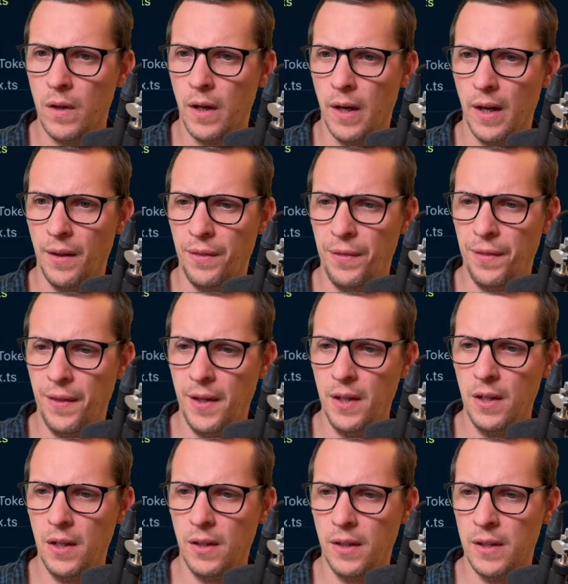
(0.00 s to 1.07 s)
I
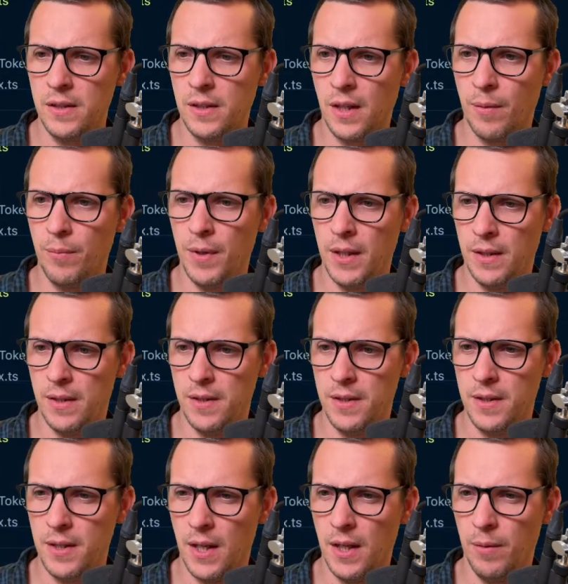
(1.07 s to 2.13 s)
think this can be the
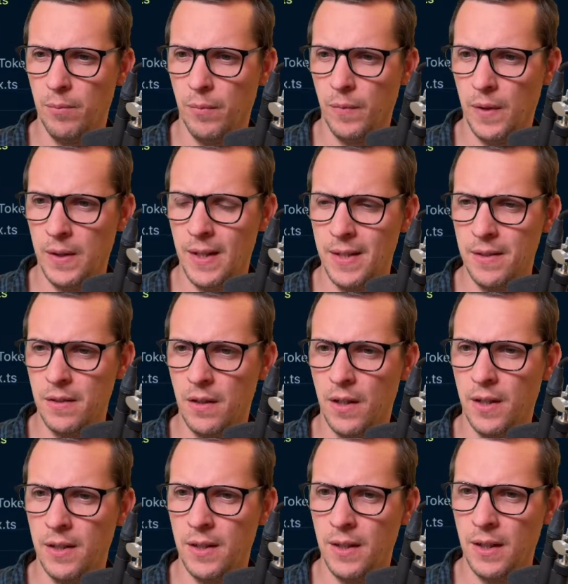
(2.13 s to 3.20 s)
same. It has an
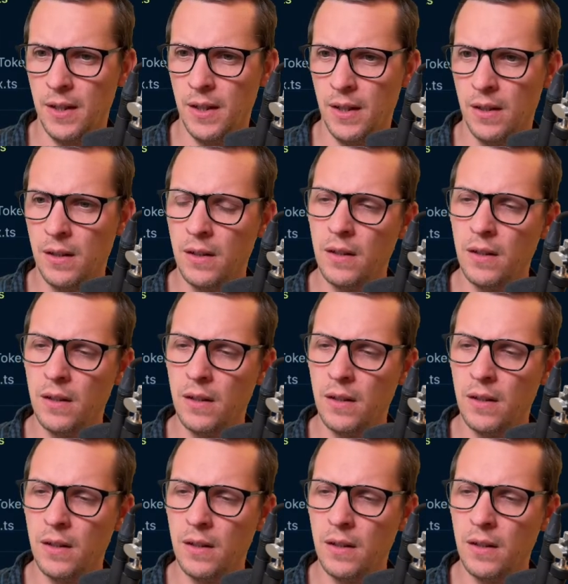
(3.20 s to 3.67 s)
ID.